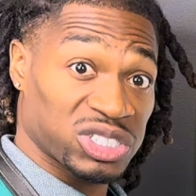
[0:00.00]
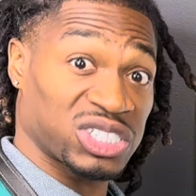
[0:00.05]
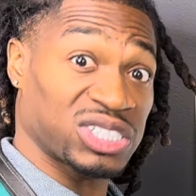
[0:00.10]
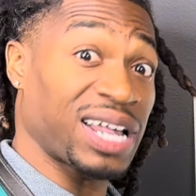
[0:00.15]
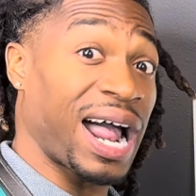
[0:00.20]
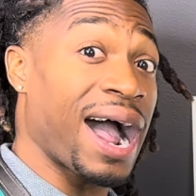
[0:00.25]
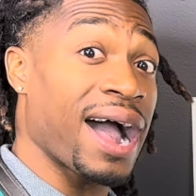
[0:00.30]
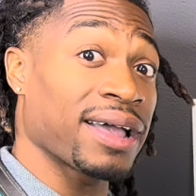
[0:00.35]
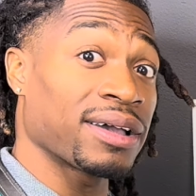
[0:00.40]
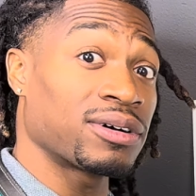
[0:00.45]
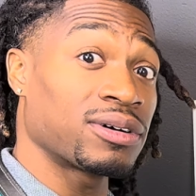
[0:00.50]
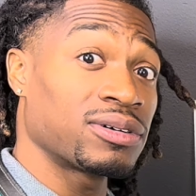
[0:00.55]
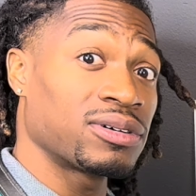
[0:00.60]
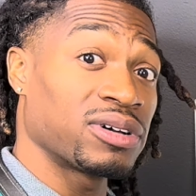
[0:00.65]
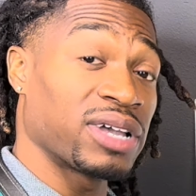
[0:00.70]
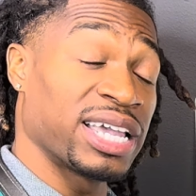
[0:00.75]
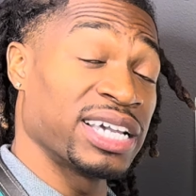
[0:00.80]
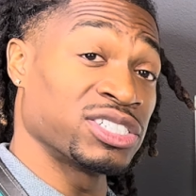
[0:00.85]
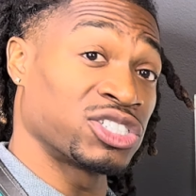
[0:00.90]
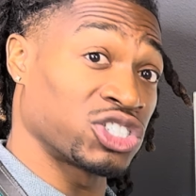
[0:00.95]
style.
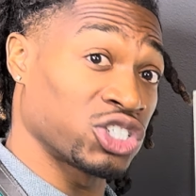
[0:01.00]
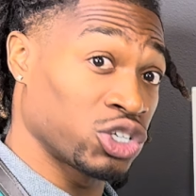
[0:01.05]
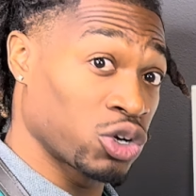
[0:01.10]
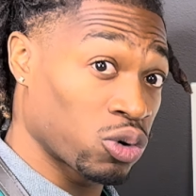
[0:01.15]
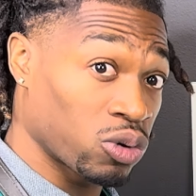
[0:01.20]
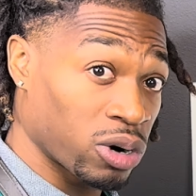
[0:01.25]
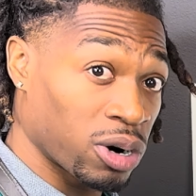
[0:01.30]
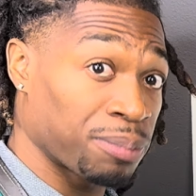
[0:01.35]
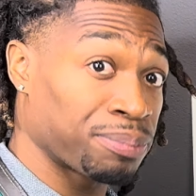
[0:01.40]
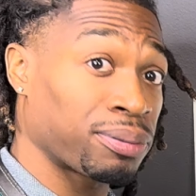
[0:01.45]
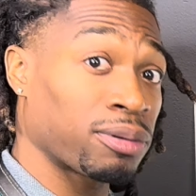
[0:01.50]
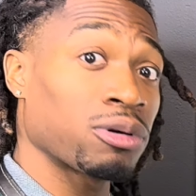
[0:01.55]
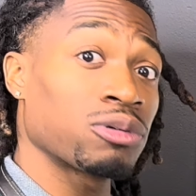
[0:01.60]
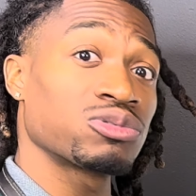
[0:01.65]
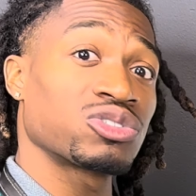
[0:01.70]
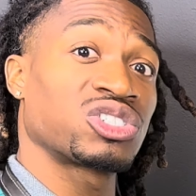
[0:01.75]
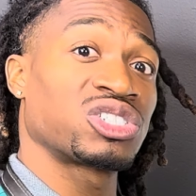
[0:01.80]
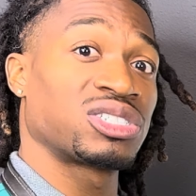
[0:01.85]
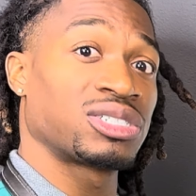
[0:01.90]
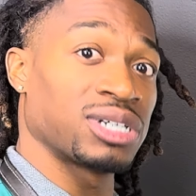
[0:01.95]
It's your
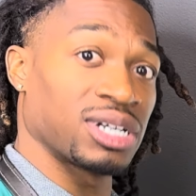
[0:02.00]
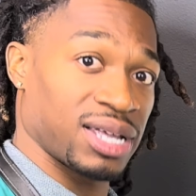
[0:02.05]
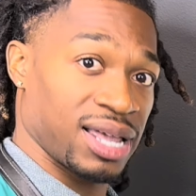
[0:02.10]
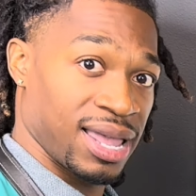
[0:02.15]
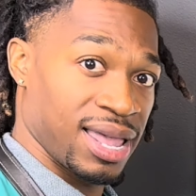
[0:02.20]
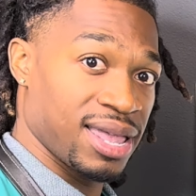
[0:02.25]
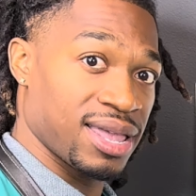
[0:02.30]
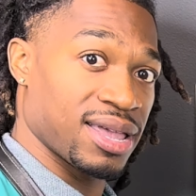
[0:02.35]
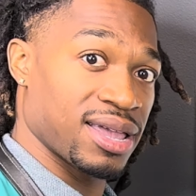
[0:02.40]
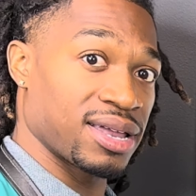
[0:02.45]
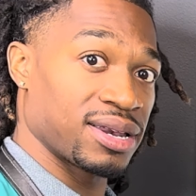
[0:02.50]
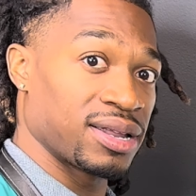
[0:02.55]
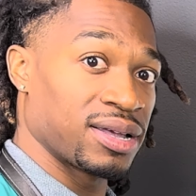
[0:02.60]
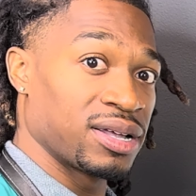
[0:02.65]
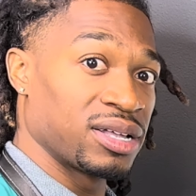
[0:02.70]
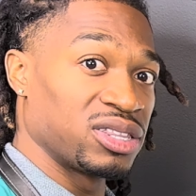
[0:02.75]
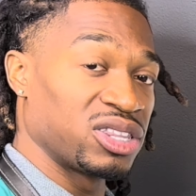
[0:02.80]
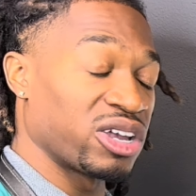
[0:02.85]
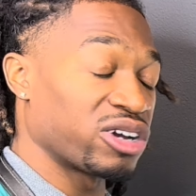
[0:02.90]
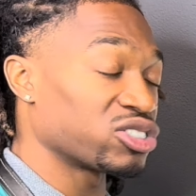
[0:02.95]
approach to the head.
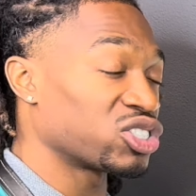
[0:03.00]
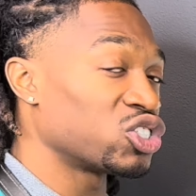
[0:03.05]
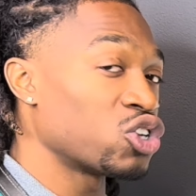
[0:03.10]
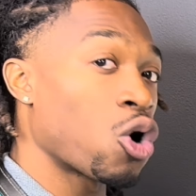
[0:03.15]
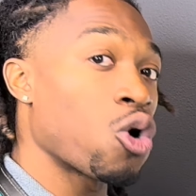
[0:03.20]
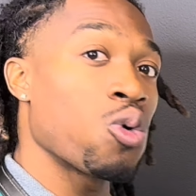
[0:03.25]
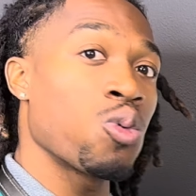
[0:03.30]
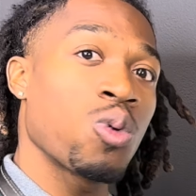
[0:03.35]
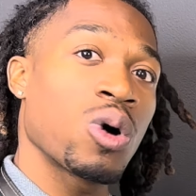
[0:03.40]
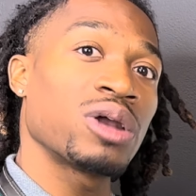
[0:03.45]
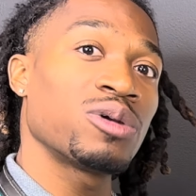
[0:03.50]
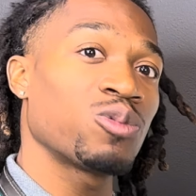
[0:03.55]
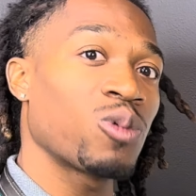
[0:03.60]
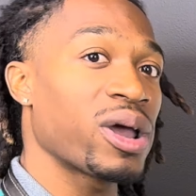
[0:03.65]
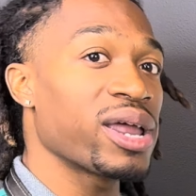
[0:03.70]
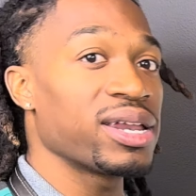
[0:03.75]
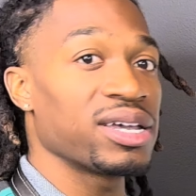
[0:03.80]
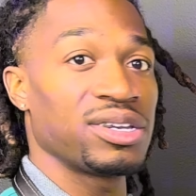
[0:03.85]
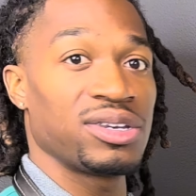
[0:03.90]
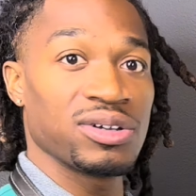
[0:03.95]
There's no one
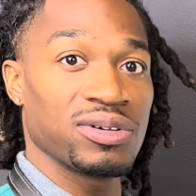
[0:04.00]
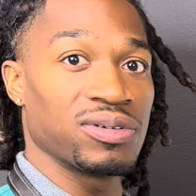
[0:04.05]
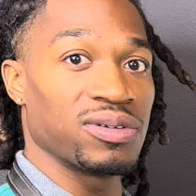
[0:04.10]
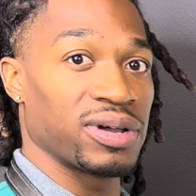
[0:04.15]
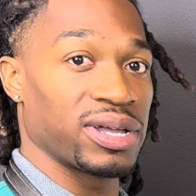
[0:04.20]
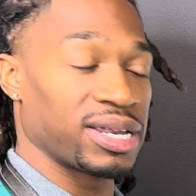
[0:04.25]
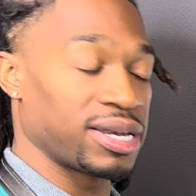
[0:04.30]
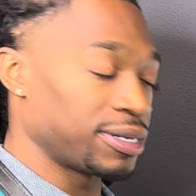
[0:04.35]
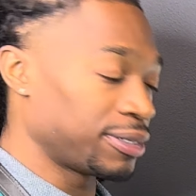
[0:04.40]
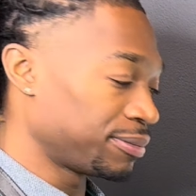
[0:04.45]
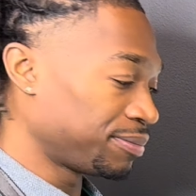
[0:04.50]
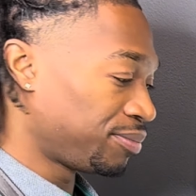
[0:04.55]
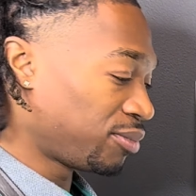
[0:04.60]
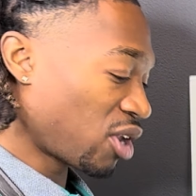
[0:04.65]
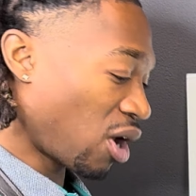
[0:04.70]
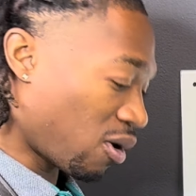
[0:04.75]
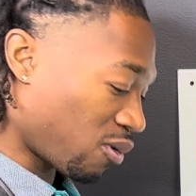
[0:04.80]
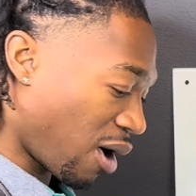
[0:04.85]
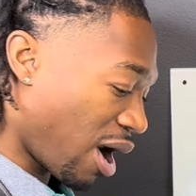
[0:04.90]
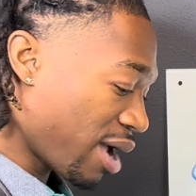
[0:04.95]
way to do it.
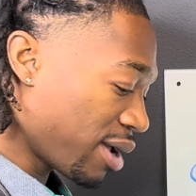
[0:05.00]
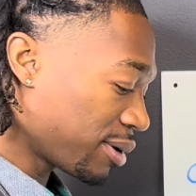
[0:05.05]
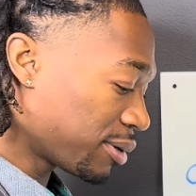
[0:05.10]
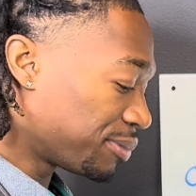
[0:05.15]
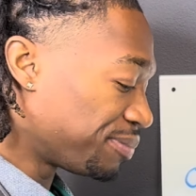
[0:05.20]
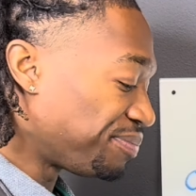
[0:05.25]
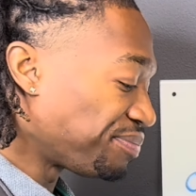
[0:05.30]
All right.